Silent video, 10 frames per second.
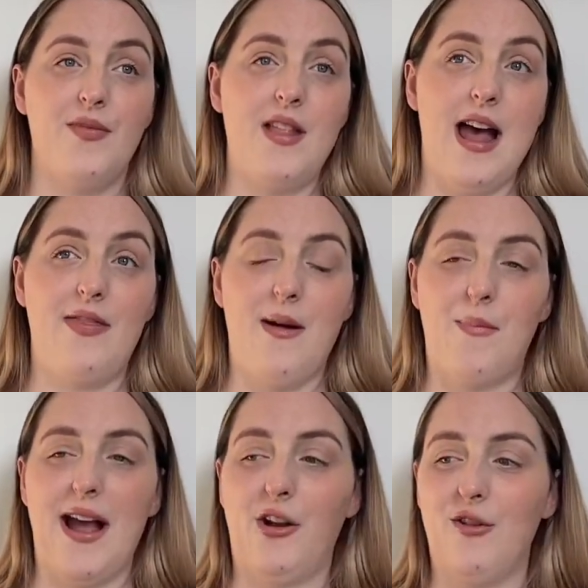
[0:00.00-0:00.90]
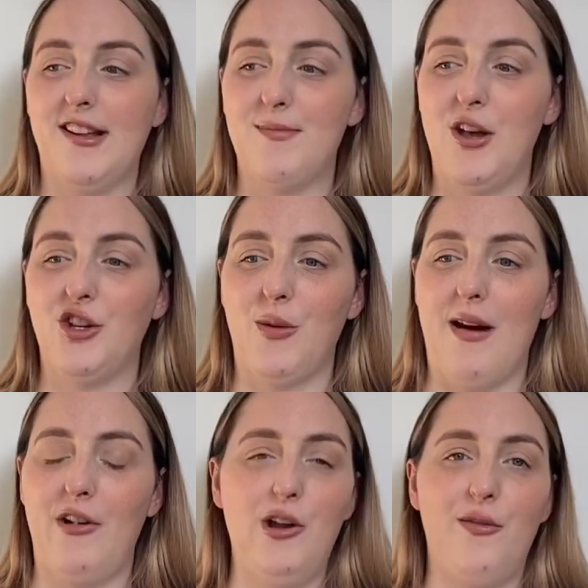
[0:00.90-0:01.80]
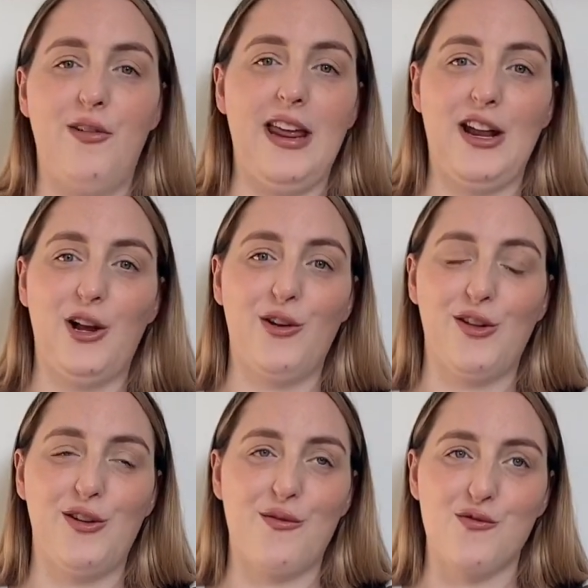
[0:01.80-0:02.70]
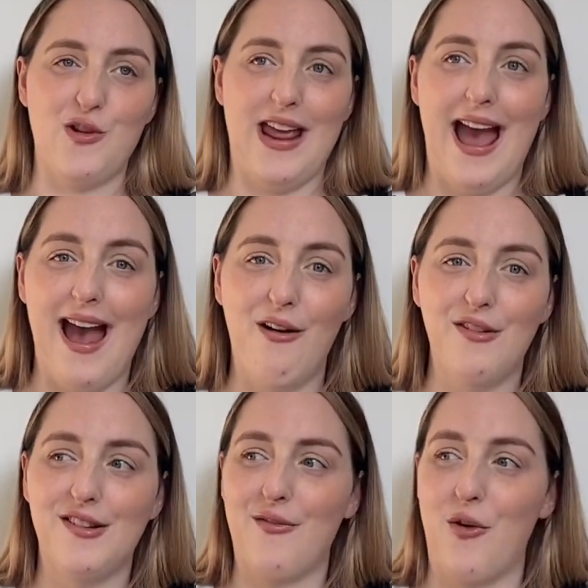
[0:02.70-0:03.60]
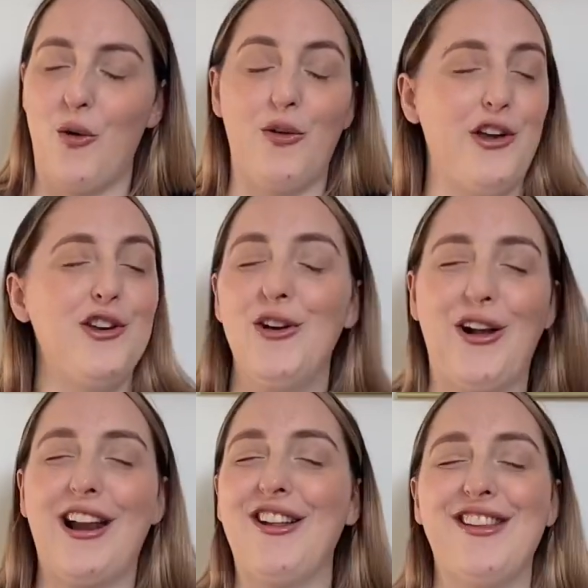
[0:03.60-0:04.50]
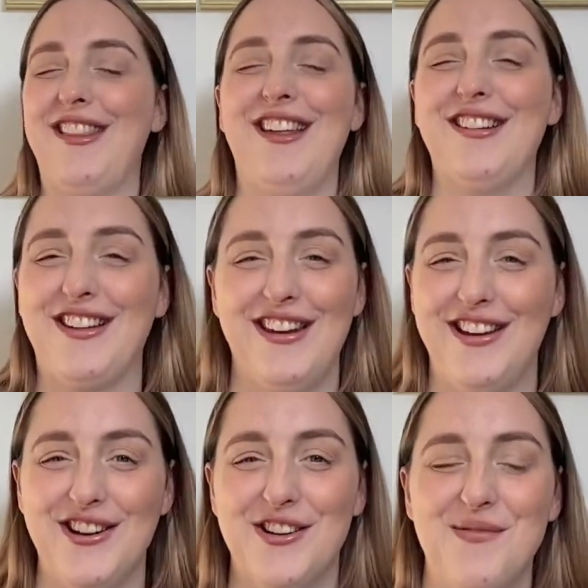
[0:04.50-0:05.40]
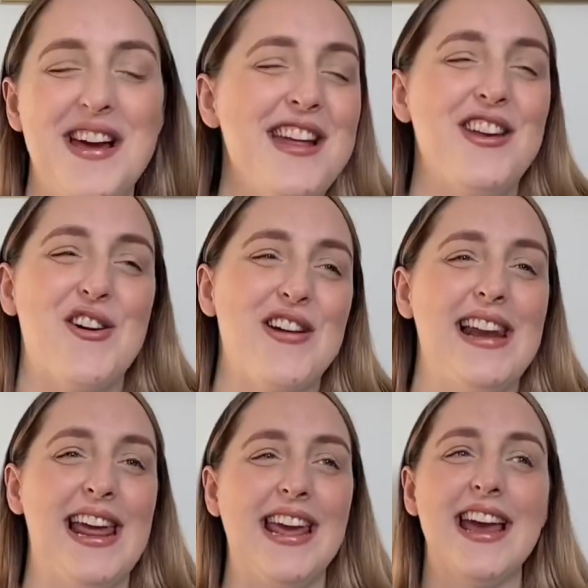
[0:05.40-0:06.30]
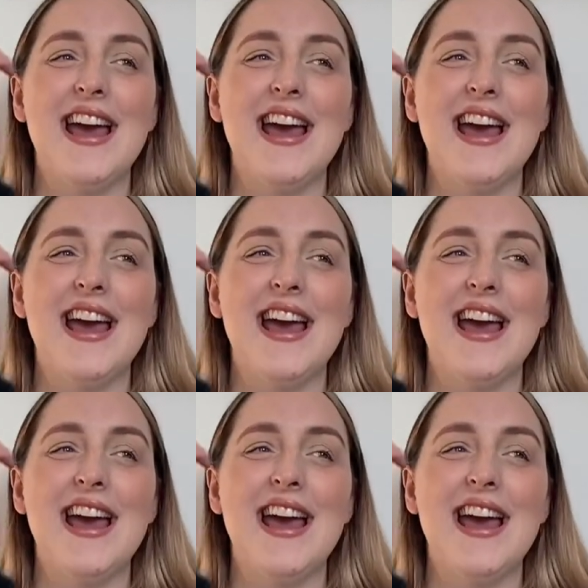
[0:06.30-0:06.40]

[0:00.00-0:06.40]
And then by Christmas, you'll have a lovely cluttered free house for all the new clutter that's going to come. Not really.